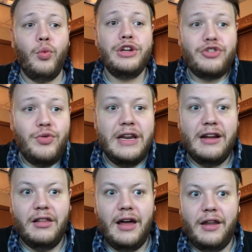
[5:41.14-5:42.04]
We do need
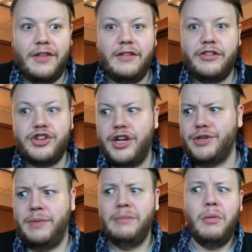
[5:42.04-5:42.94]
a lot of things to
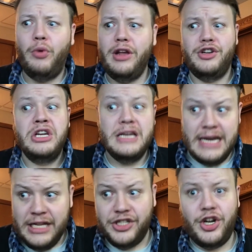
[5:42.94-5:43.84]
change. Minimum wage
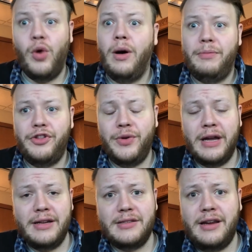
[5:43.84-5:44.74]
needs to go up in the
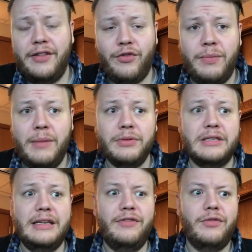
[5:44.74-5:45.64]
United States for people
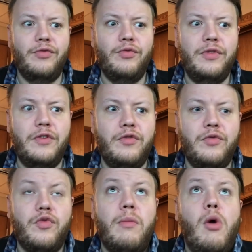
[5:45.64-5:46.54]
to even
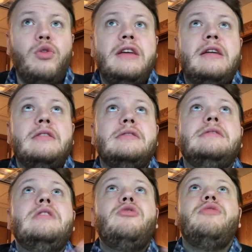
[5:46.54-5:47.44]
remotely
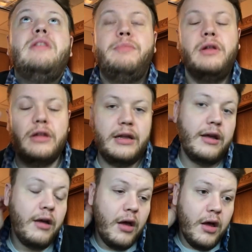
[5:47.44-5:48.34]
consider the
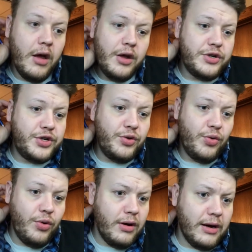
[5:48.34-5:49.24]
ability
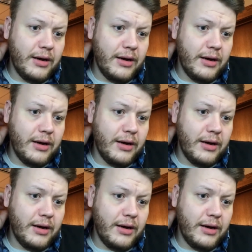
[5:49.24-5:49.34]
to